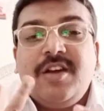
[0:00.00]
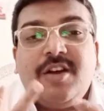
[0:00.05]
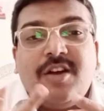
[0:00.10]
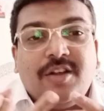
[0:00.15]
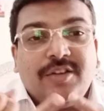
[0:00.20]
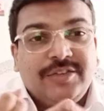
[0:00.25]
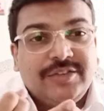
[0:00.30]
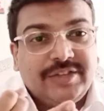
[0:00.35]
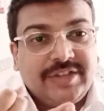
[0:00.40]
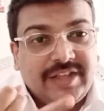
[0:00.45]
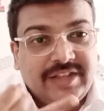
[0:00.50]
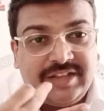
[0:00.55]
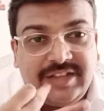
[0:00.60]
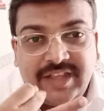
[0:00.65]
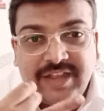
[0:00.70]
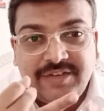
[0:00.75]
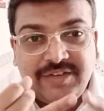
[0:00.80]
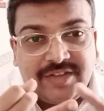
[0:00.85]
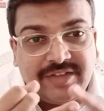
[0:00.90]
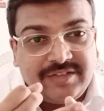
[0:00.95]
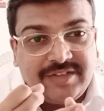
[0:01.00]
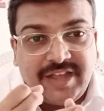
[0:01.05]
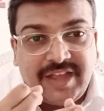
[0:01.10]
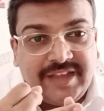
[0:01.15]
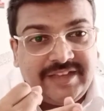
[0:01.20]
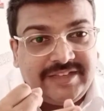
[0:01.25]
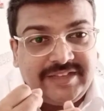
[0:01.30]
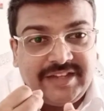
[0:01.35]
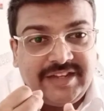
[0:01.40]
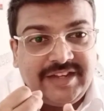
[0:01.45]
Also, they have to give the
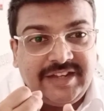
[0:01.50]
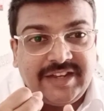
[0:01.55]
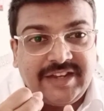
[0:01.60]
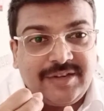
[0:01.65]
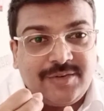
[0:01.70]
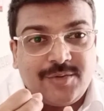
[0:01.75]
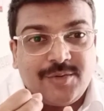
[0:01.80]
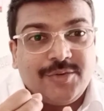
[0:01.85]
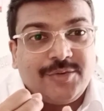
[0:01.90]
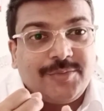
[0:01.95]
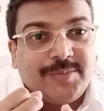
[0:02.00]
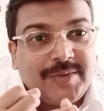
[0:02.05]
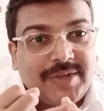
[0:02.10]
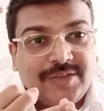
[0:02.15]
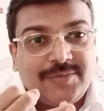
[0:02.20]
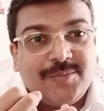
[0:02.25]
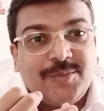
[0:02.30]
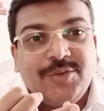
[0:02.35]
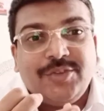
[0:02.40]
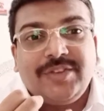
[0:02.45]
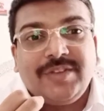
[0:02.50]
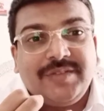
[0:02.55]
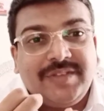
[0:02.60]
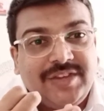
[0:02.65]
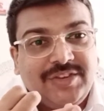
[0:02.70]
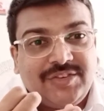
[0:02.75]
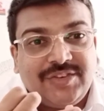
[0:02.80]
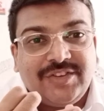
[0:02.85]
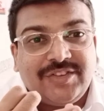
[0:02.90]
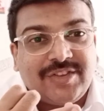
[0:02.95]
ICD-10 code, because most of the
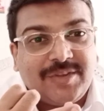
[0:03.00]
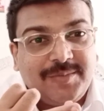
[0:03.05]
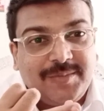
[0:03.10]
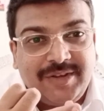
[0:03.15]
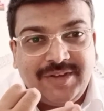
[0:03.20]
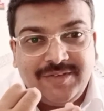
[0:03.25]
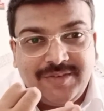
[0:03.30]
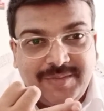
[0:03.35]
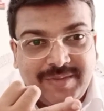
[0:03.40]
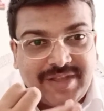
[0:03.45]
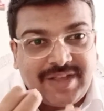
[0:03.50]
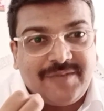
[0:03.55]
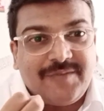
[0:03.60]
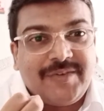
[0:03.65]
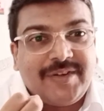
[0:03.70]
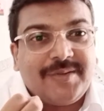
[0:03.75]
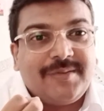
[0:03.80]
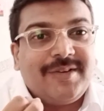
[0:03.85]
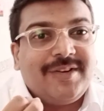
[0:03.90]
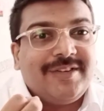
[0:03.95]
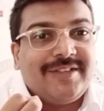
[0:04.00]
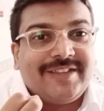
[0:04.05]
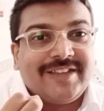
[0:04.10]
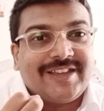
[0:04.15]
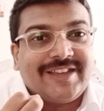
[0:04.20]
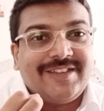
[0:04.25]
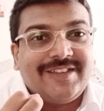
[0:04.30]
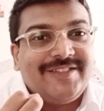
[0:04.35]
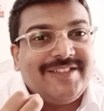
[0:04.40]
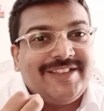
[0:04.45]
insurance company will be comfortable on
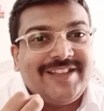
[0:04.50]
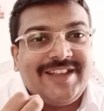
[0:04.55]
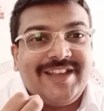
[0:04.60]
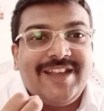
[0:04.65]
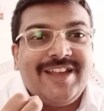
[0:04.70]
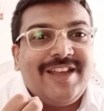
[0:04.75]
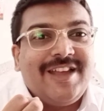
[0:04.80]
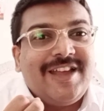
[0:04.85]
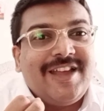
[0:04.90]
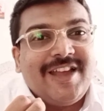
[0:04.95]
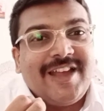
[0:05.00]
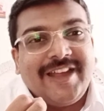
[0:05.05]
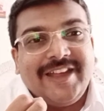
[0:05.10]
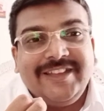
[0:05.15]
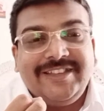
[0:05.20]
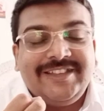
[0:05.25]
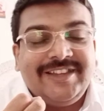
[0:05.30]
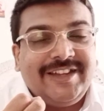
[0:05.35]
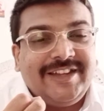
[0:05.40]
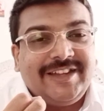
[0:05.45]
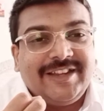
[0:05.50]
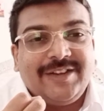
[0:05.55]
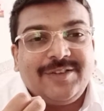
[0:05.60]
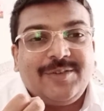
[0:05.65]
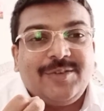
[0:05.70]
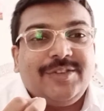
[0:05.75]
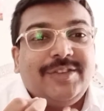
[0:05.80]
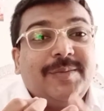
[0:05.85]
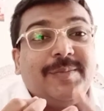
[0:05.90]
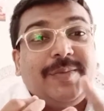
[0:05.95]
checking with the ICD-10
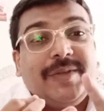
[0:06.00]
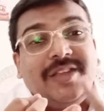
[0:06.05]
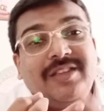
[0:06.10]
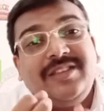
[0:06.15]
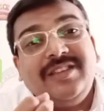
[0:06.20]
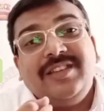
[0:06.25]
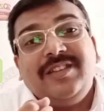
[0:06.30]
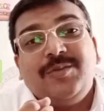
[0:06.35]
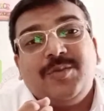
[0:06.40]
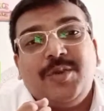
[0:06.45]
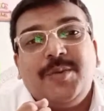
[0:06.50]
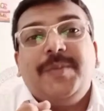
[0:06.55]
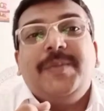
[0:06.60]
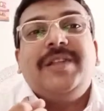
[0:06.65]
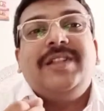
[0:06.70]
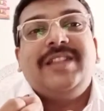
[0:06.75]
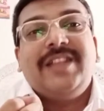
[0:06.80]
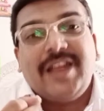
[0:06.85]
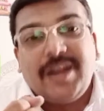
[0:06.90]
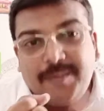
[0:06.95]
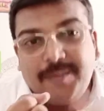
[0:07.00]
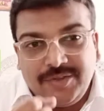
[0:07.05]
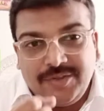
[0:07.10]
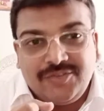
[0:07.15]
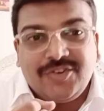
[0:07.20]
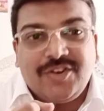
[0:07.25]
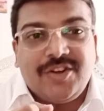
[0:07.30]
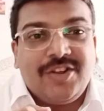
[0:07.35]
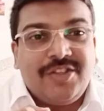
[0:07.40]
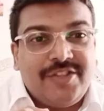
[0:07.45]
code. The patient won't be that much
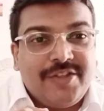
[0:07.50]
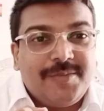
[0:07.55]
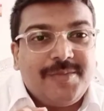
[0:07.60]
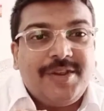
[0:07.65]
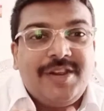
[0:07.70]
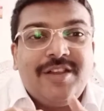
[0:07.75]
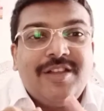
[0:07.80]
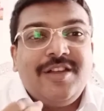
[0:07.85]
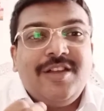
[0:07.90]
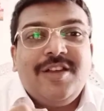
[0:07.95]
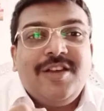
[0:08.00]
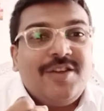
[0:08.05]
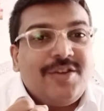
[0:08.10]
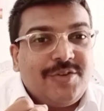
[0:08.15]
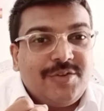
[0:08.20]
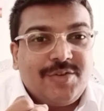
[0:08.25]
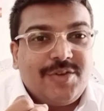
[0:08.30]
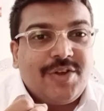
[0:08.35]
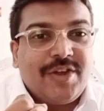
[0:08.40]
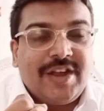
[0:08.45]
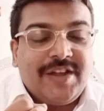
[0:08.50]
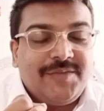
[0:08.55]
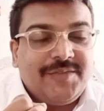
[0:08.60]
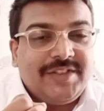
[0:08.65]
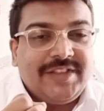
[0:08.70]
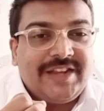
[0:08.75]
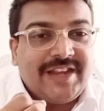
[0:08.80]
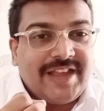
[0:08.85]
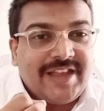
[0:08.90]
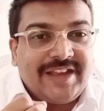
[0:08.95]
knowledgeable to go get
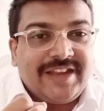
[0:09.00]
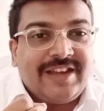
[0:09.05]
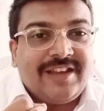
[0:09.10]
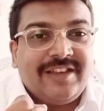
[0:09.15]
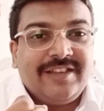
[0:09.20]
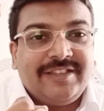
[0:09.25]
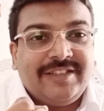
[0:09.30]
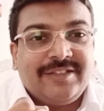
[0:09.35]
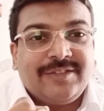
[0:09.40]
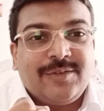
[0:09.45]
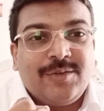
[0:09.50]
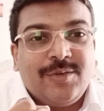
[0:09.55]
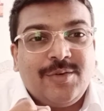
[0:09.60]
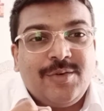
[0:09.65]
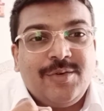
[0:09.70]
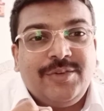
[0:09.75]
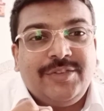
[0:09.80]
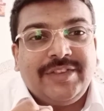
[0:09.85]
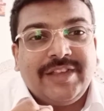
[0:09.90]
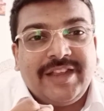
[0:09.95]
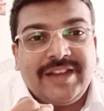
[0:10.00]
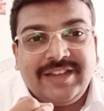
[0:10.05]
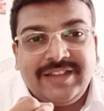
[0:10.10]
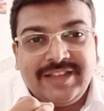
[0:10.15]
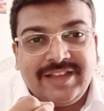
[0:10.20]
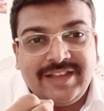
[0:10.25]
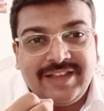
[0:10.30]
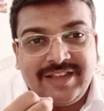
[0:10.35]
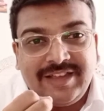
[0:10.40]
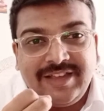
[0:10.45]
with the diagnosis codes and
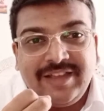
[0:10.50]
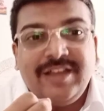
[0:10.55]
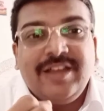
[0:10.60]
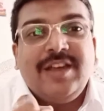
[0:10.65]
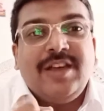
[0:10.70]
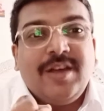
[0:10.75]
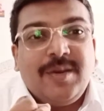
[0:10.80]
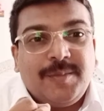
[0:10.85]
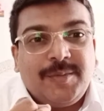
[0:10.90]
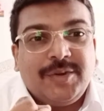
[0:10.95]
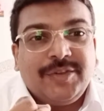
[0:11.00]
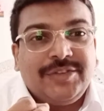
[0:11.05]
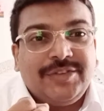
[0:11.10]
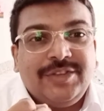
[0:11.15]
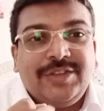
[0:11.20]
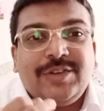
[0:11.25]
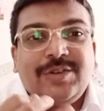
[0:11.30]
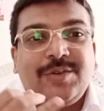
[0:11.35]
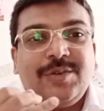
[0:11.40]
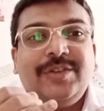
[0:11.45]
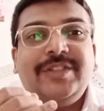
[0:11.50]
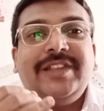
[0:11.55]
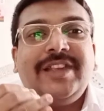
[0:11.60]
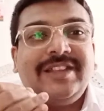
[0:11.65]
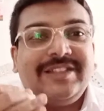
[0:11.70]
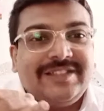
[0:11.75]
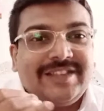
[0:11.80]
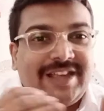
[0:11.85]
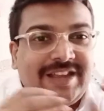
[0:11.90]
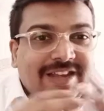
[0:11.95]
procedure codes
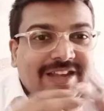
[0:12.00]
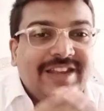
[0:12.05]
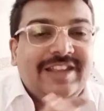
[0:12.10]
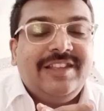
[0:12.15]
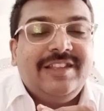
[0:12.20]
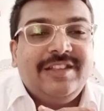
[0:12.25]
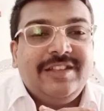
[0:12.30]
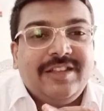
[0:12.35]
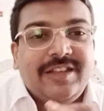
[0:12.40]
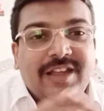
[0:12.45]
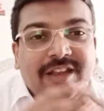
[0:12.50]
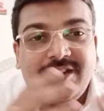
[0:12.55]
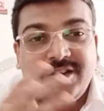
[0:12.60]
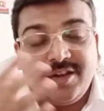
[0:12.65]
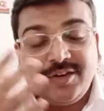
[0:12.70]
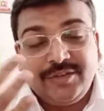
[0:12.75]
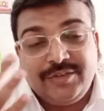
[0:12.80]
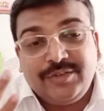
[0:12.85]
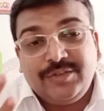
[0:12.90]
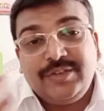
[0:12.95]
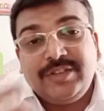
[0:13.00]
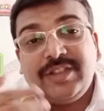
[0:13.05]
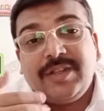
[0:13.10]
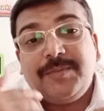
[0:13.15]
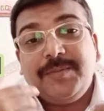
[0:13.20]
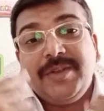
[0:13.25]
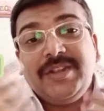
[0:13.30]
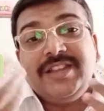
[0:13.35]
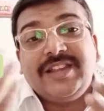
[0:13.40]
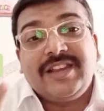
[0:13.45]
exactly, and also
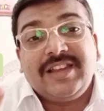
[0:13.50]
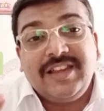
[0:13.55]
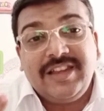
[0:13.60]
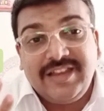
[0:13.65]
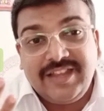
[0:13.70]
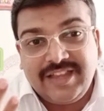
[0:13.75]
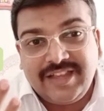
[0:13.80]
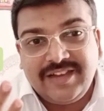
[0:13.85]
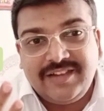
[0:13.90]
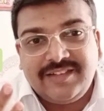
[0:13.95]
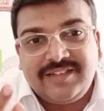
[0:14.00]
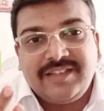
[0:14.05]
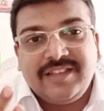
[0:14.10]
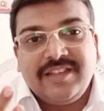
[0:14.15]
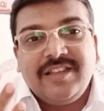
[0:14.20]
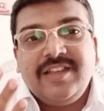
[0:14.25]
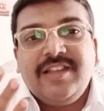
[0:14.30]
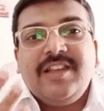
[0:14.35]
submit the clinicals.